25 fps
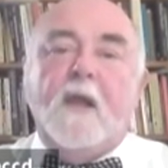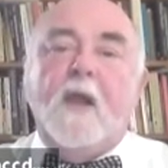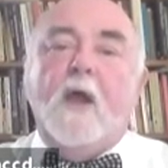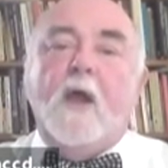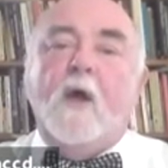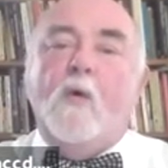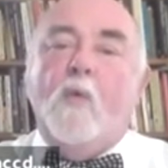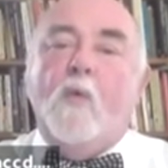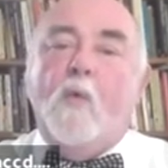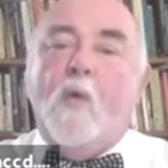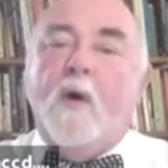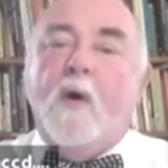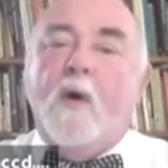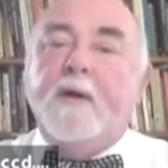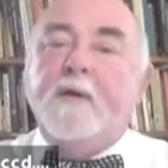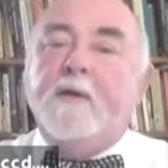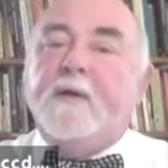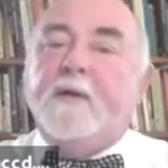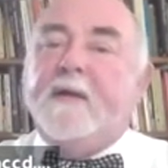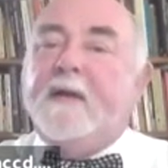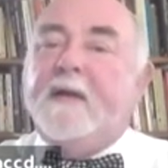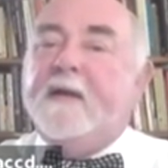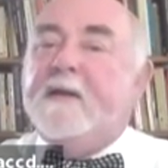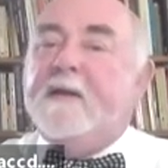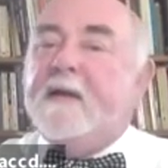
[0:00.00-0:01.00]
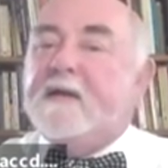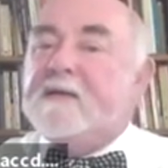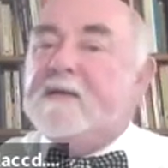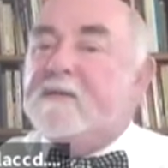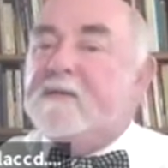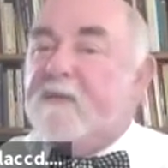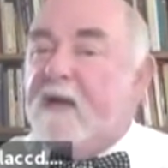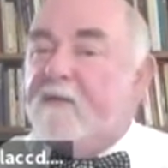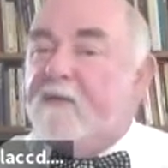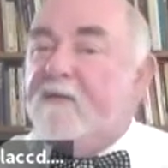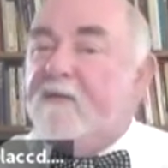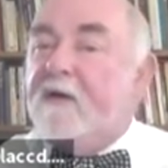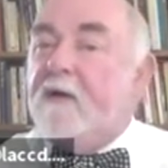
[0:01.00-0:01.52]
One good index of
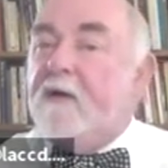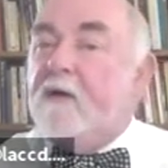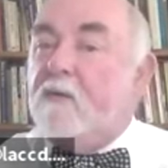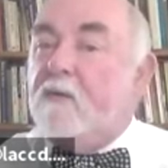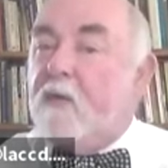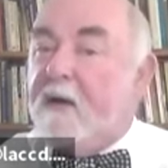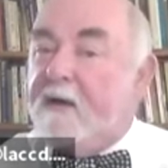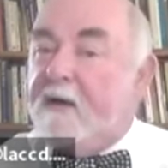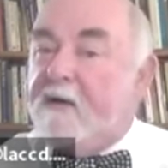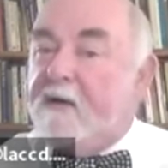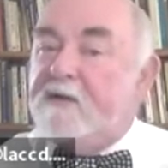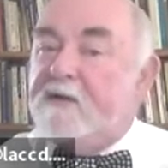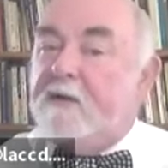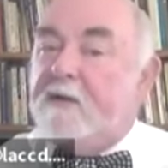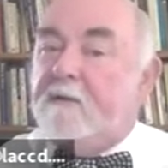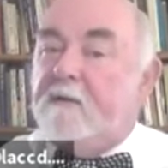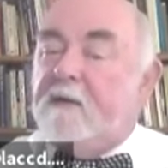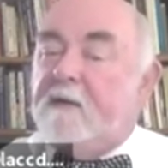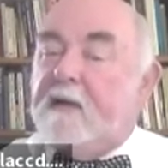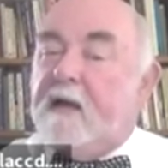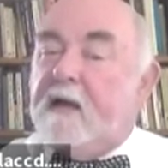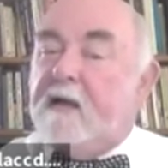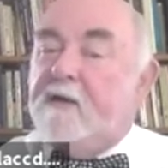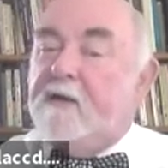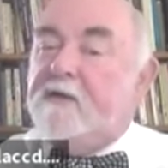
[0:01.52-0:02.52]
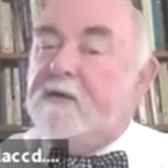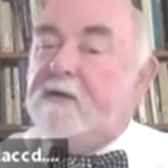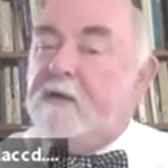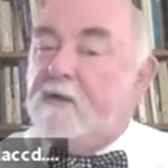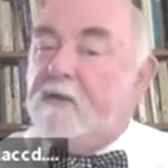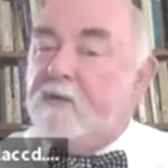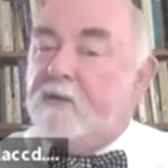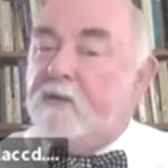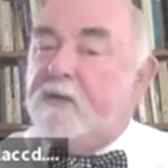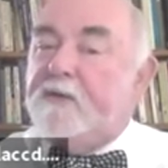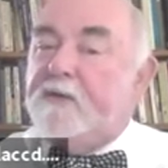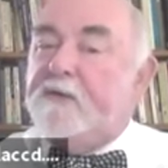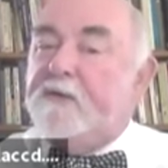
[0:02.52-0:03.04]
having acquired general knowledge in a
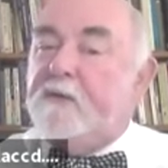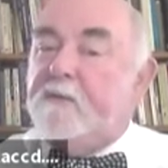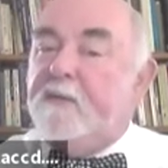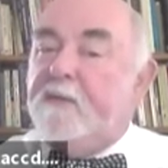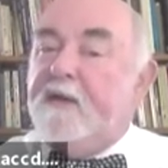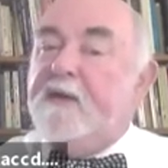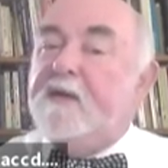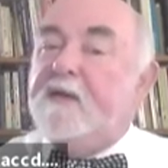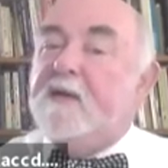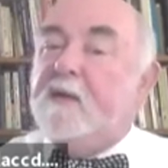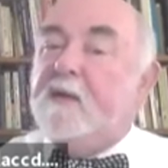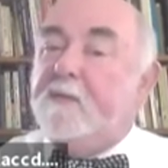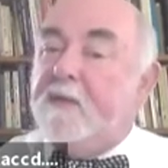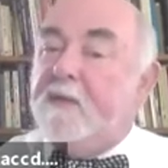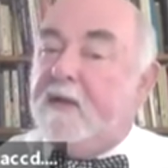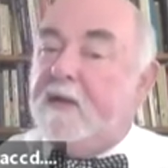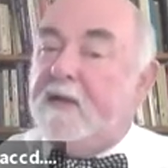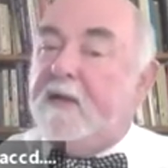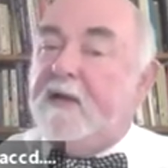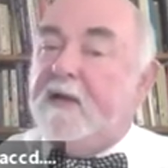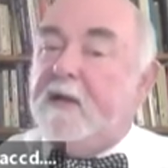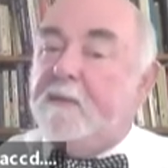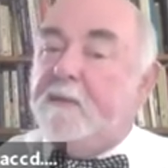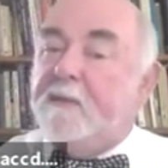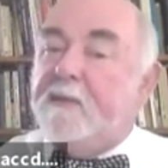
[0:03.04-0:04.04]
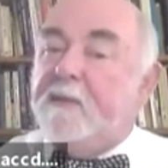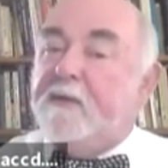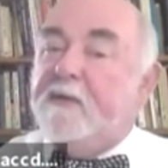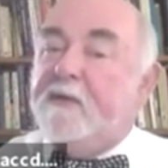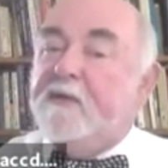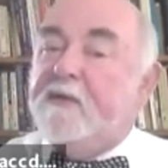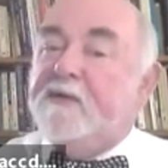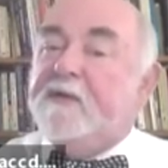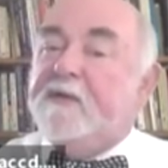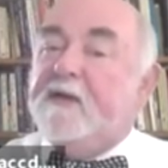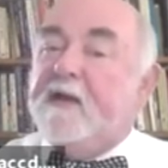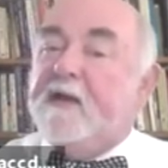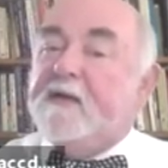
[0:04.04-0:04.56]
course would be the ability to
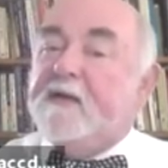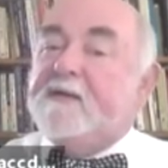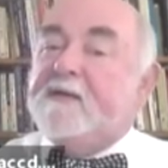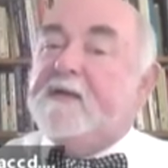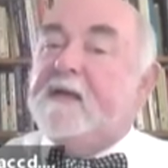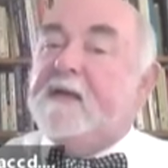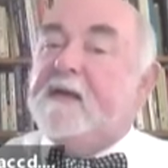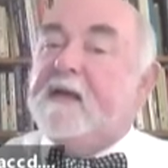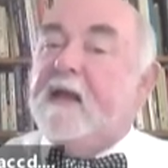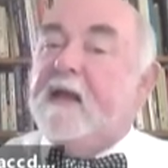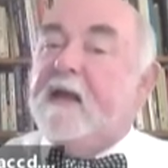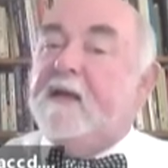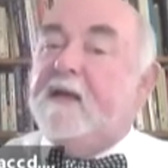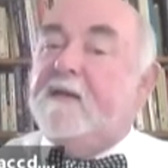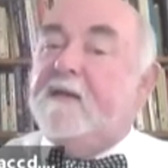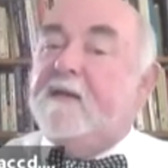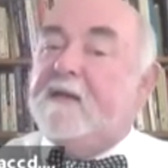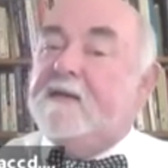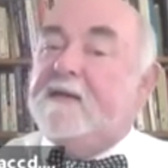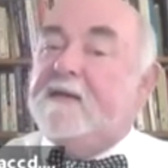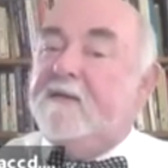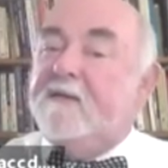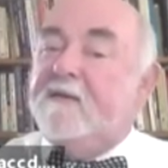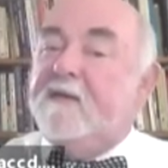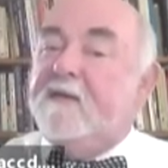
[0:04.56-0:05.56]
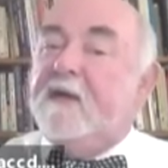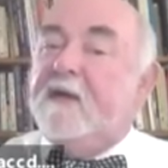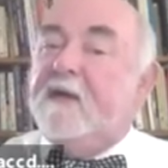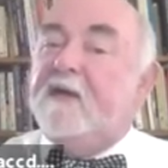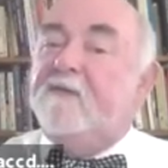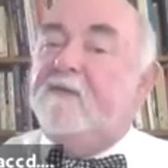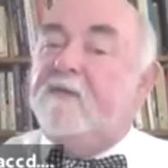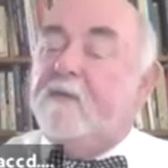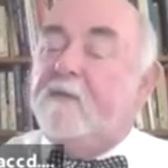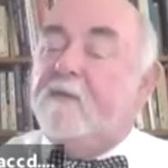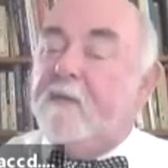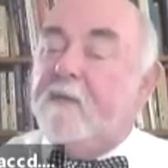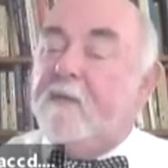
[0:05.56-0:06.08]
produce an essay like this, giving
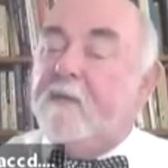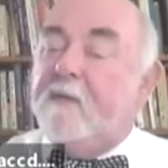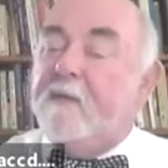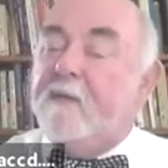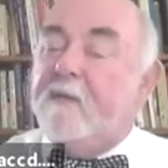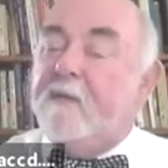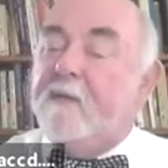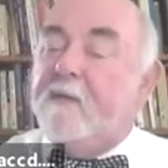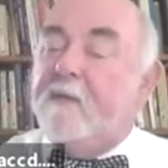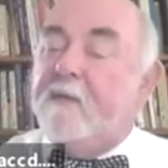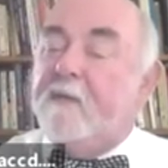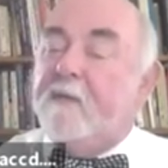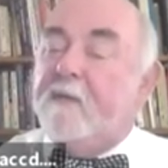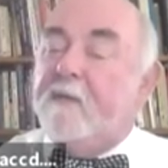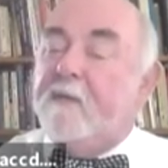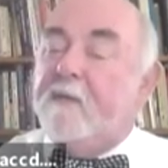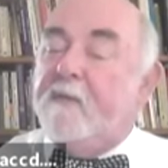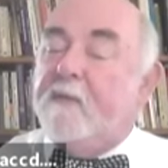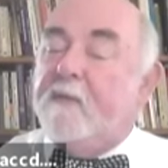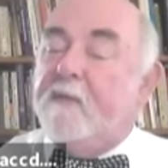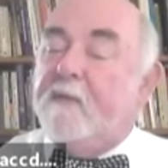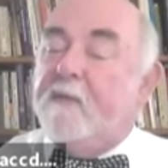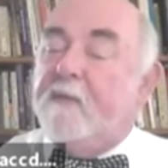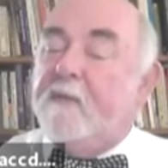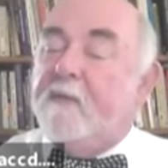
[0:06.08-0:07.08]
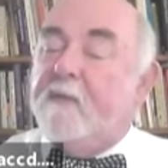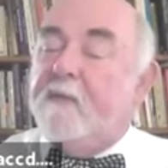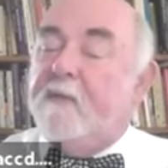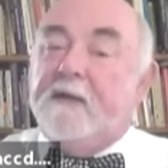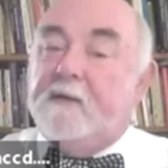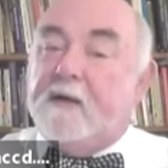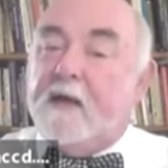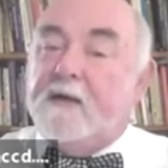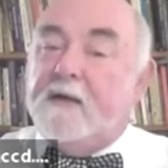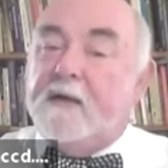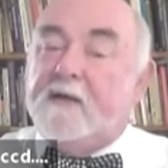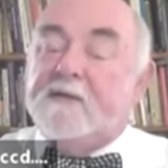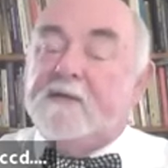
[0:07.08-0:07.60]
information a literate
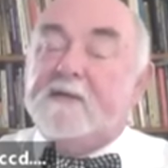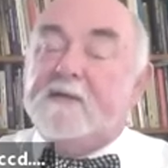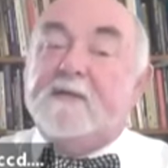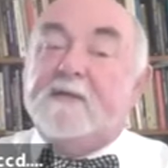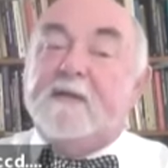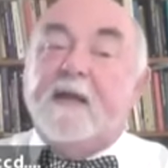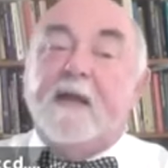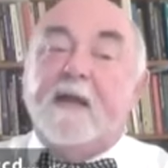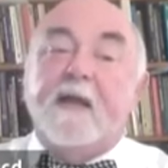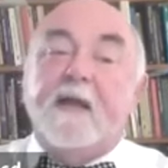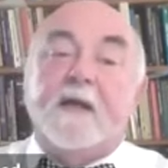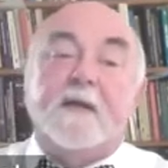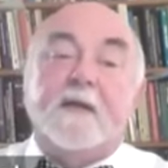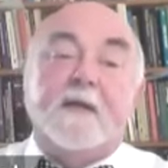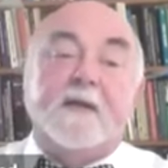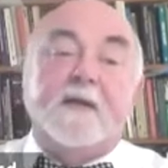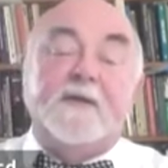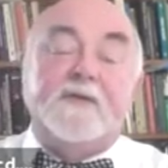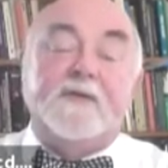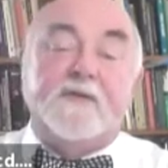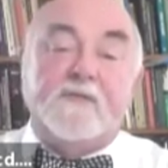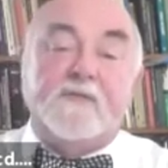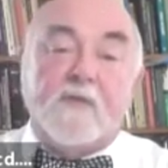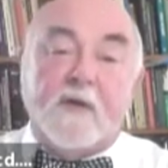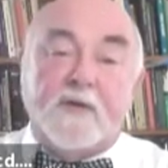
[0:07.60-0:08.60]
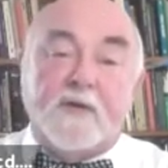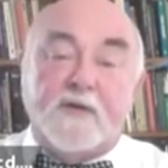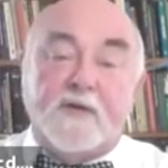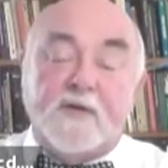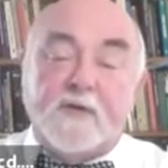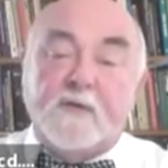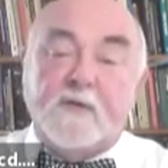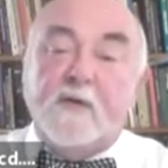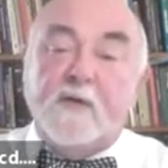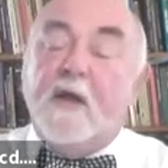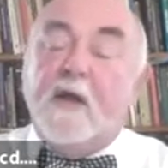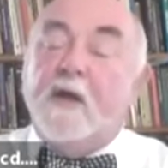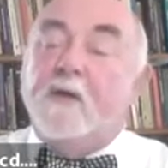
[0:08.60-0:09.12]
context and a
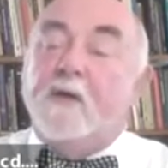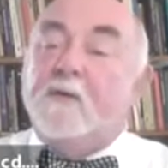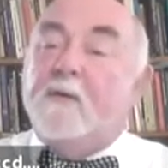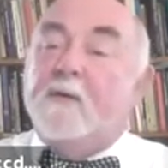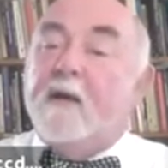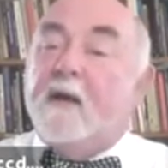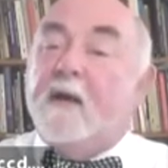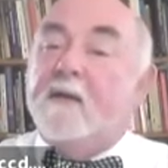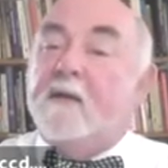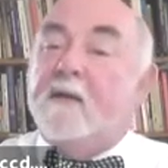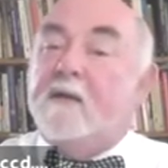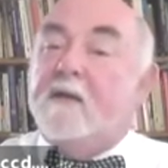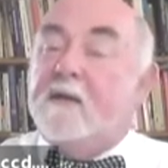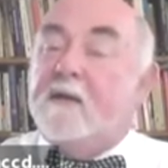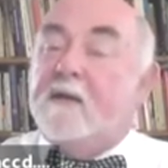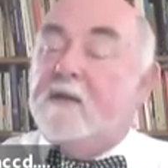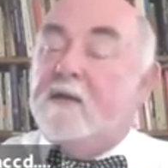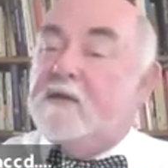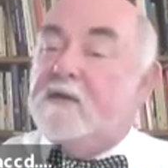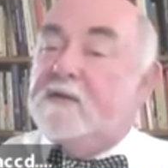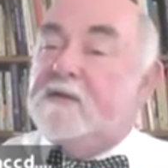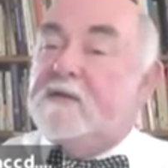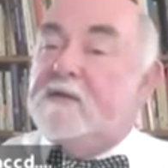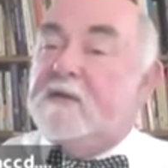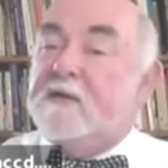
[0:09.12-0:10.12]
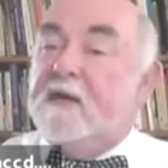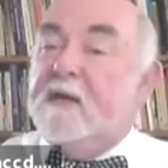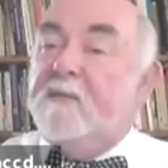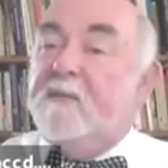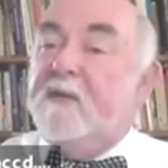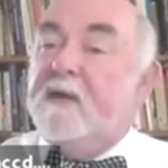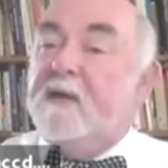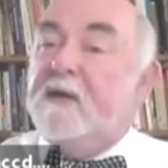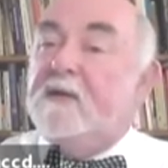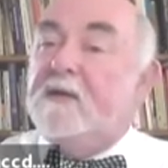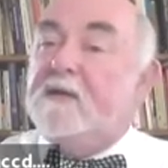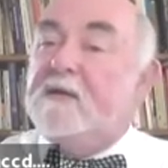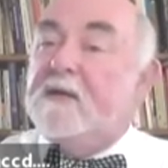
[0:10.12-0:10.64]
structure rather than just
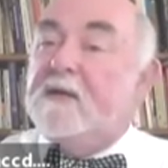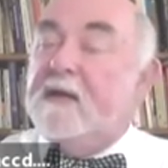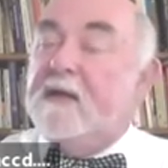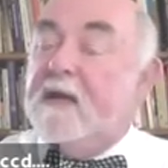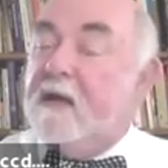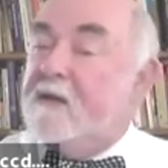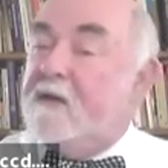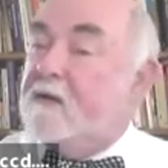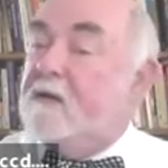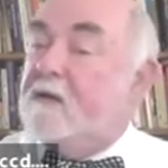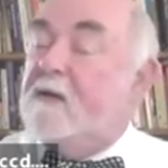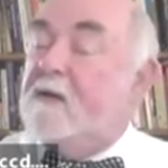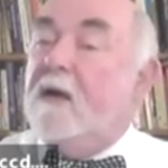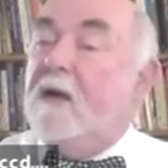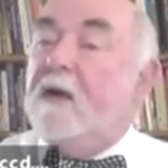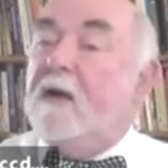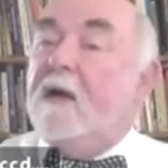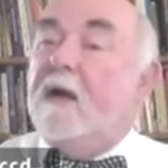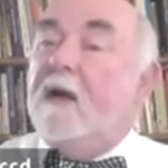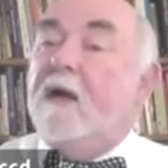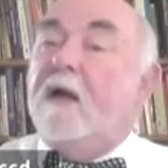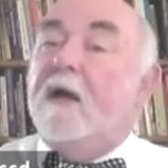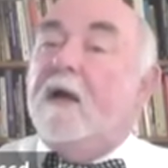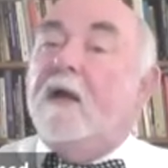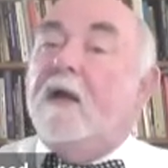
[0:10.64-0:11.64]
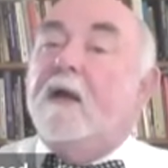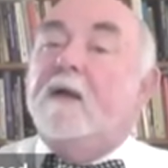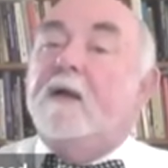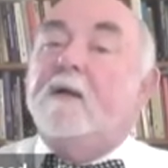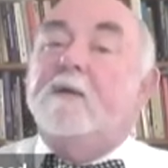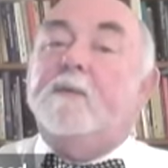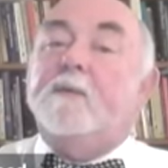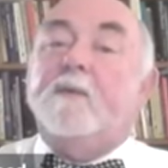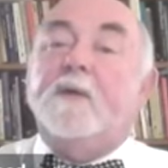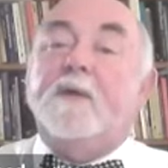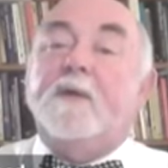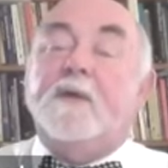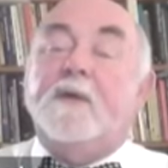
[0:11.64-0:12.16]
heaping it together uh,
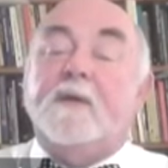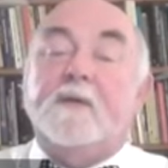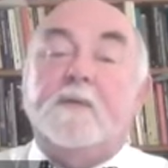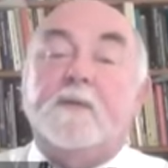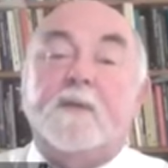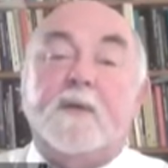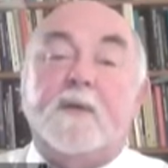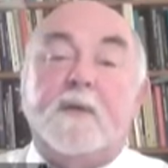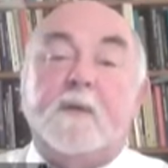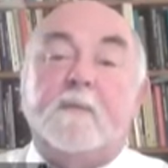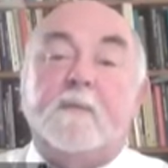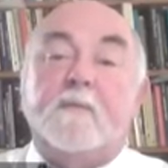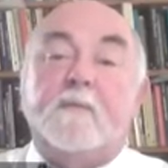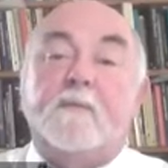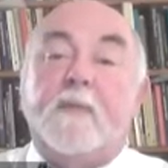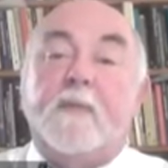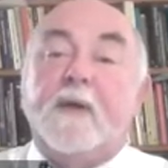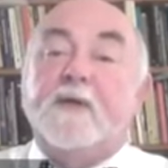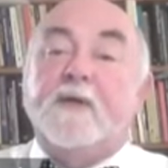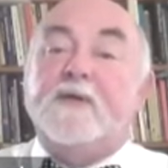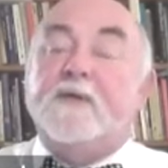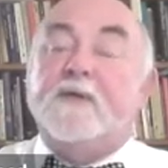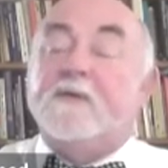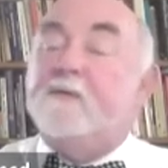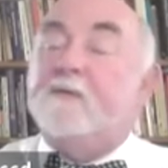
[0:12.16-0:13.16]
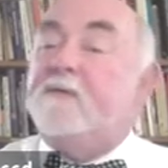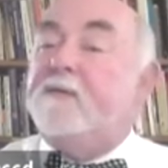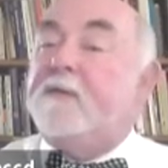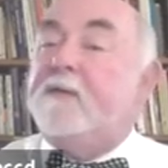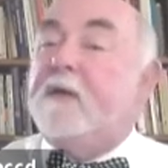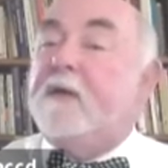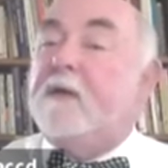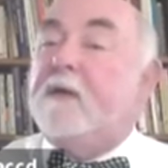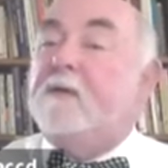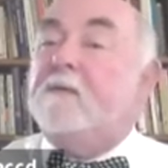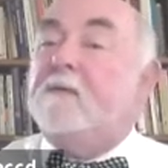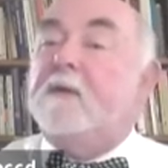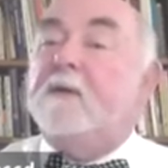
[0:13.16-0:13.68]
with, a, with a bunch of, you
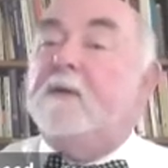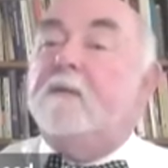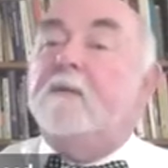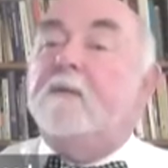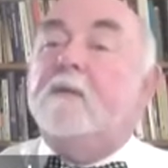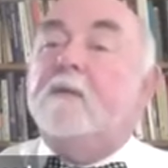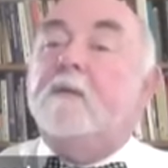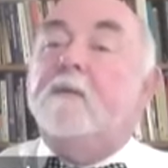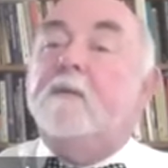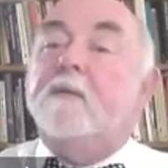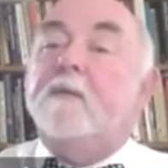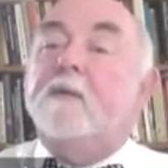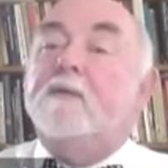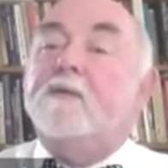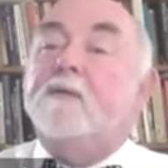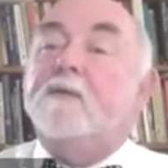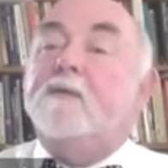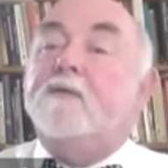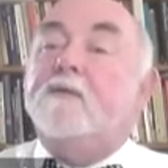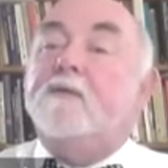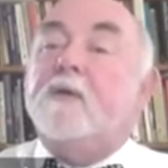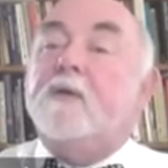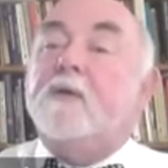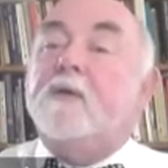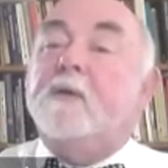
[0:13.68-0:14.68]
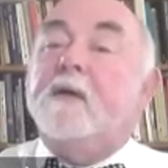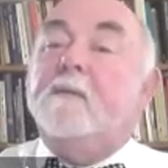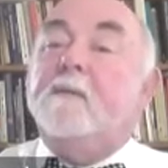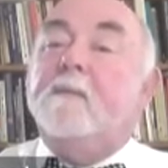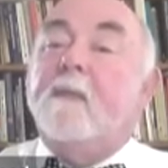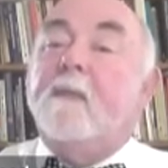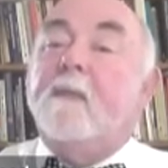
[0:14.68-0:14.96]
know, uh, a bunch of scribbling.